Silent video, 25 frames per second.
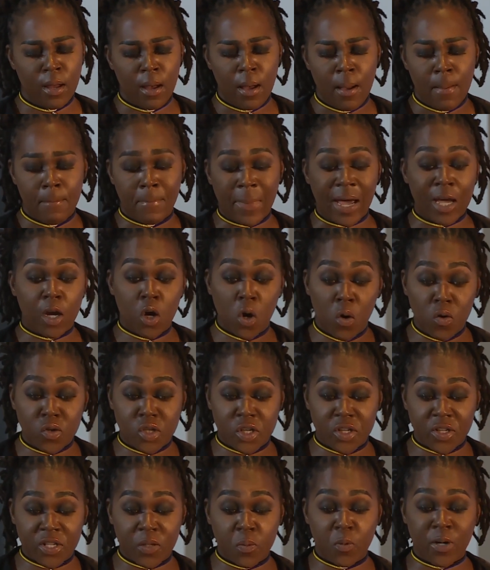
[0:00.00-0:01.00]
My
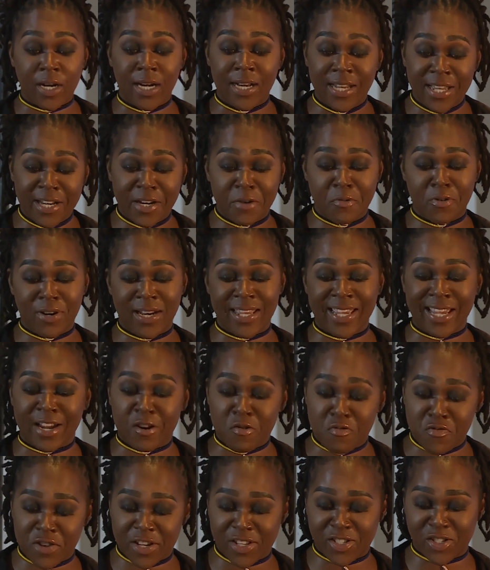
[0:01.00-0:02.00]
coaches would literally
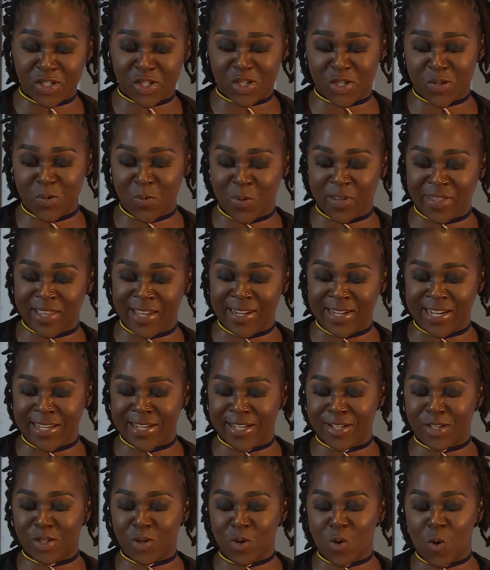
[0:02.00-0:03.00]
cringe when they
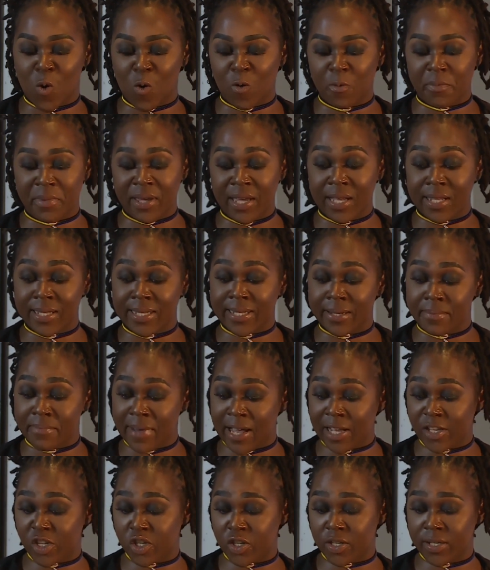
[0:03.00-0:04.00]
needed to call me into
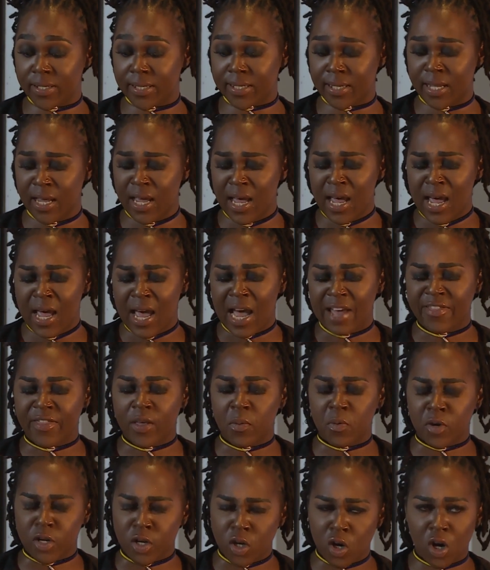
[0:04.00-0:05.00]
matches, and they
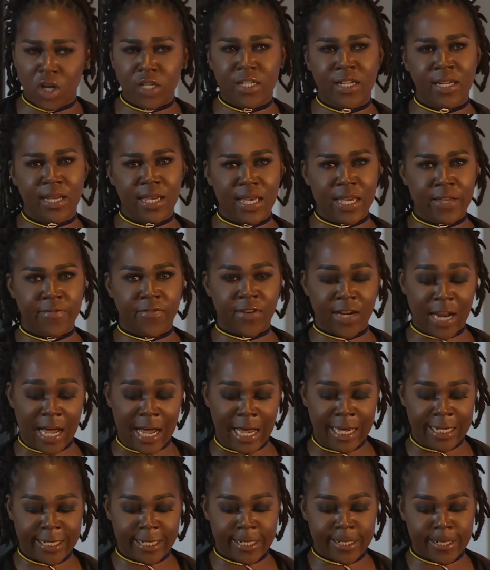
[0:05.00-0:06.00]
would not even
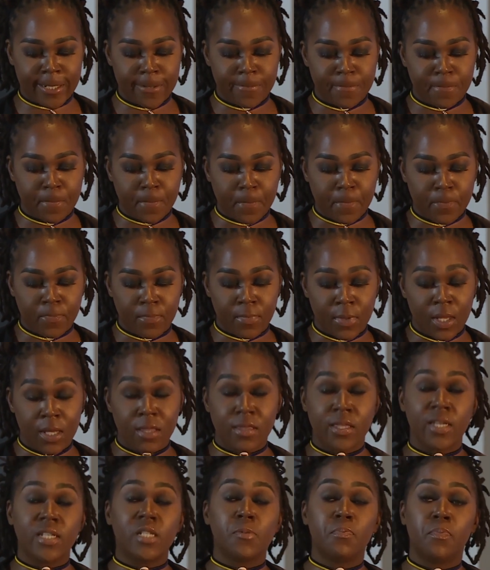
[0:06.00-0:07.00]
hide it.
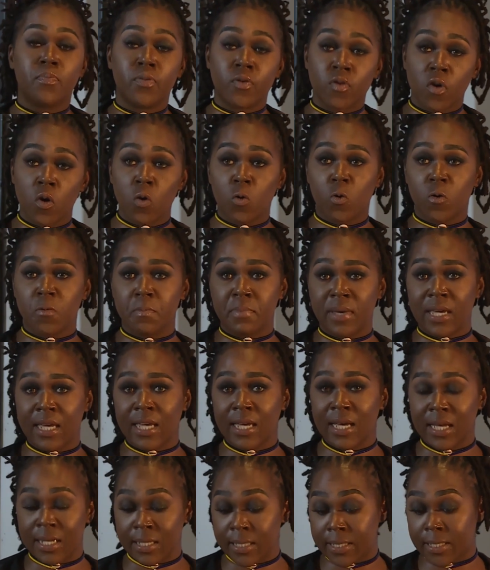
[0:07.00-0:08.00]
This broke
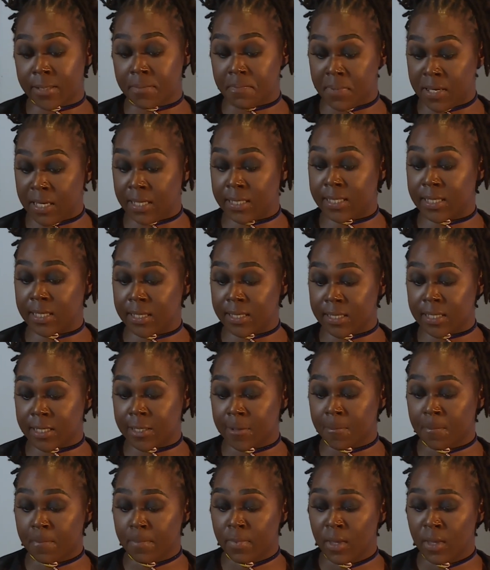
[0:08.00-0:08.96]
me into pieces.